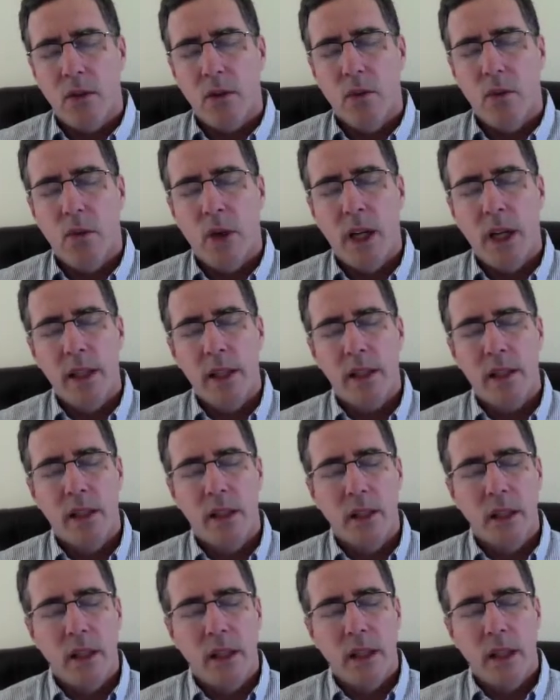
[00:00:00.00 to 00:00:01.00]
What
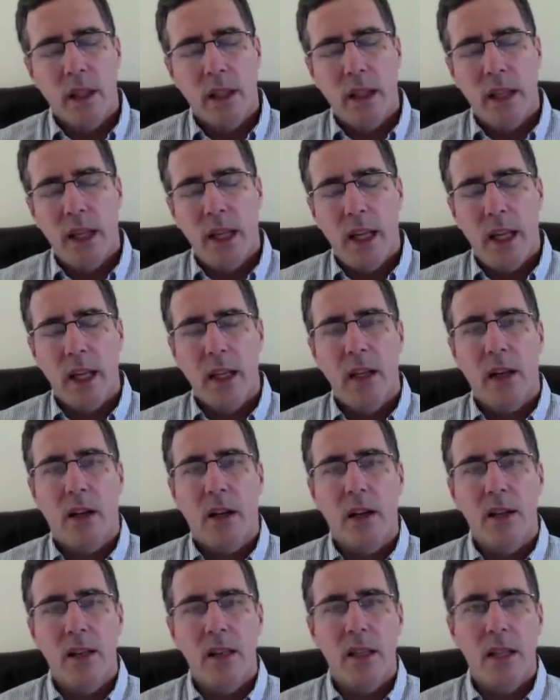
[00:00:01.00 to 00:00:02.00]
can
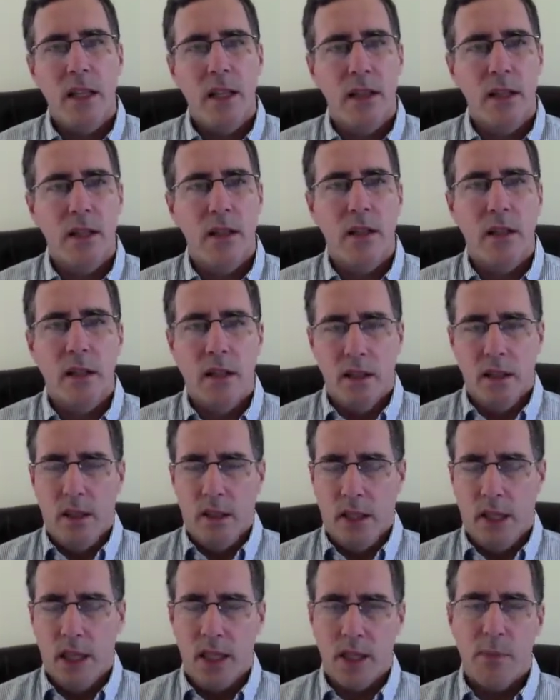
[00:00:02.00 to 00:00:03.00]
our sense
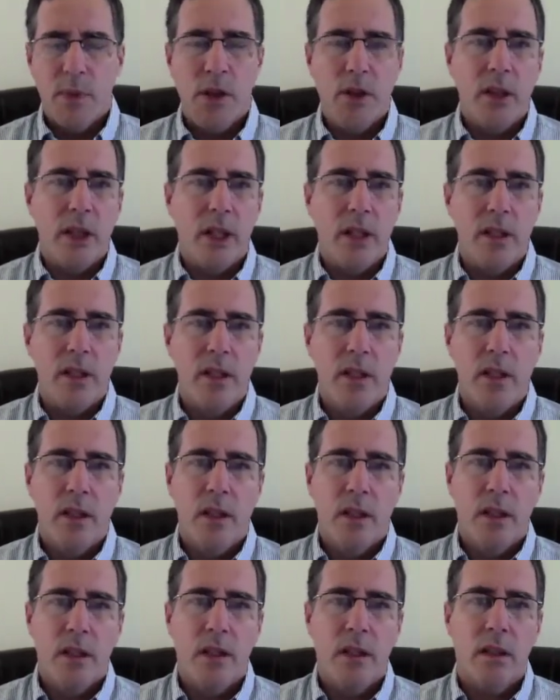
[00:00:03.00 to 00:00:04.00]
experience
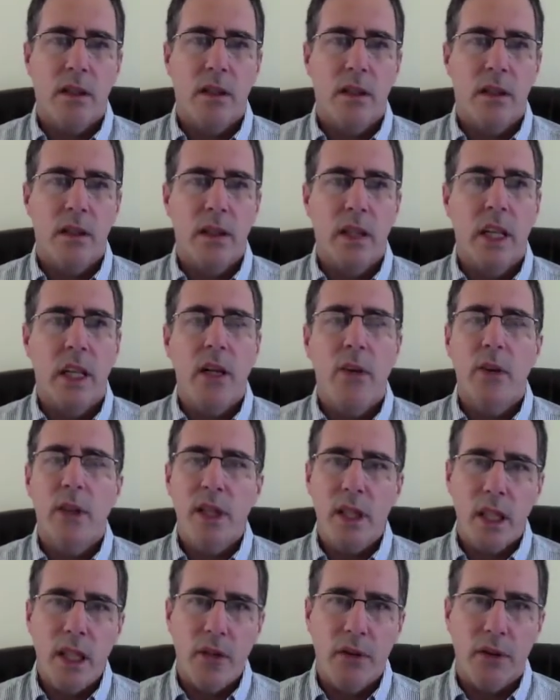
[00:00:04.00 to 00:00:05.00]

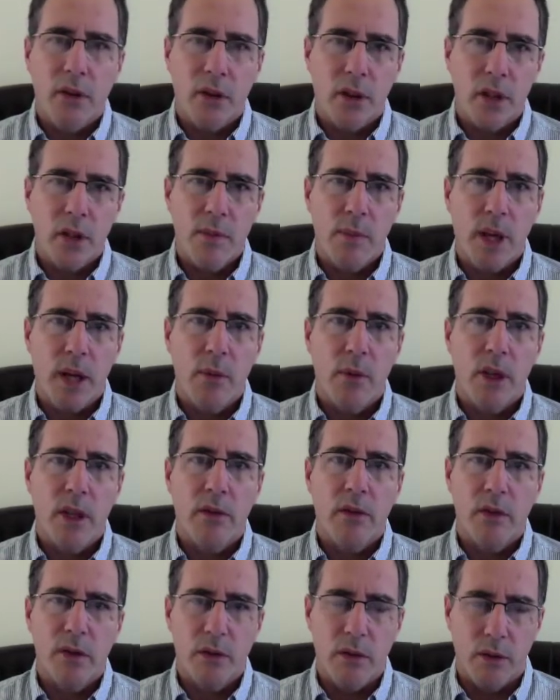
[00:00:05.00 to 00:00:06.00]
guarantee for us by way of
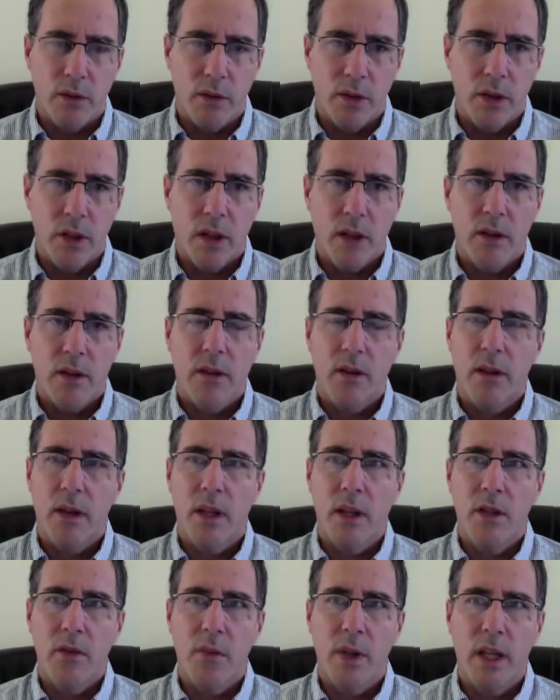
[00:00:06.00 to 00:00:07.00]
truth? Are there
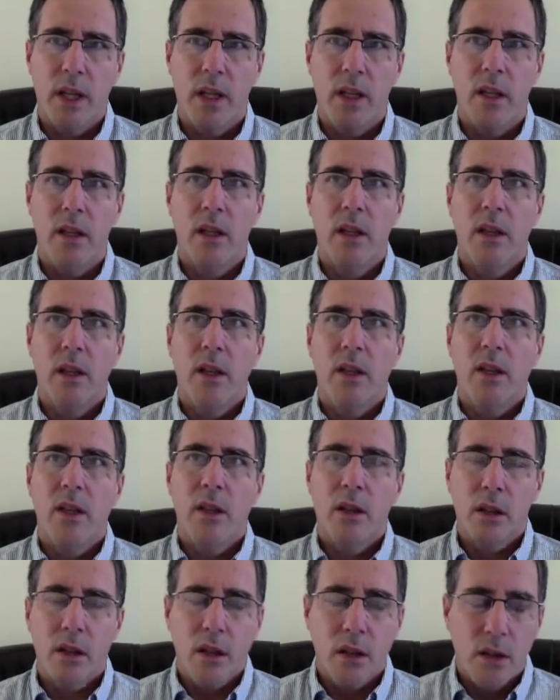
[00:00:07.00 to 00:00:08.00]
things we can
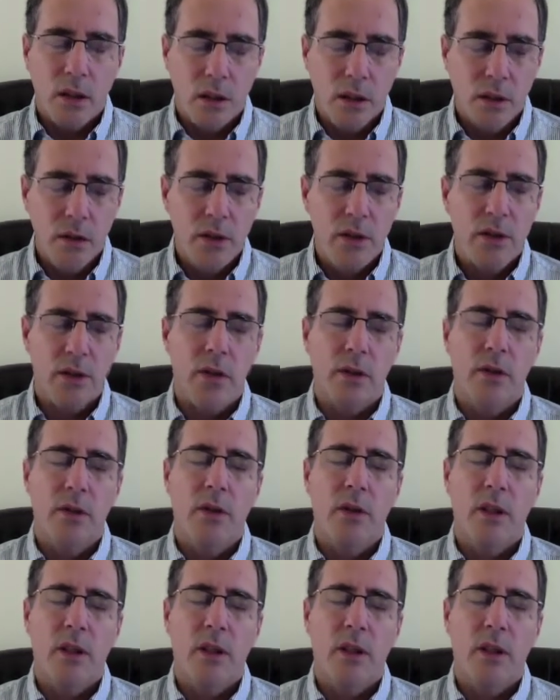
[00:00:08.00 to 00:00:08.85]
conclude to